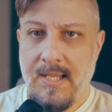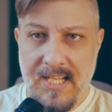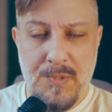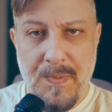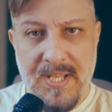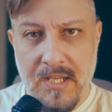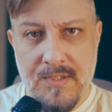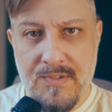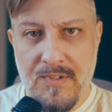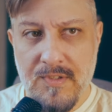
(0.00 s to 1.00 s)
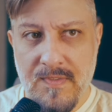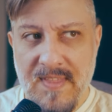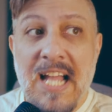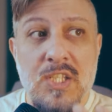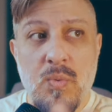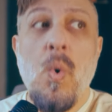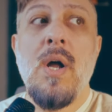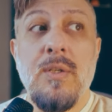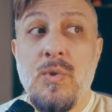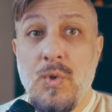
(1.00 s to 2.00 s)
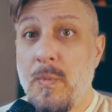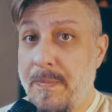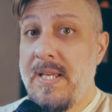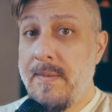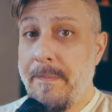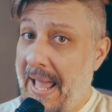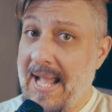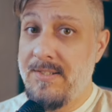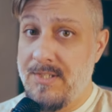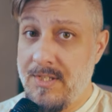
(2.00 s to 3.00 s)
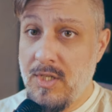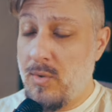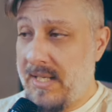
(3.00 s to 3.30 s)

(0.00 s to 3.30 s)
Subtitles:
It's because that's what you're being paid to do.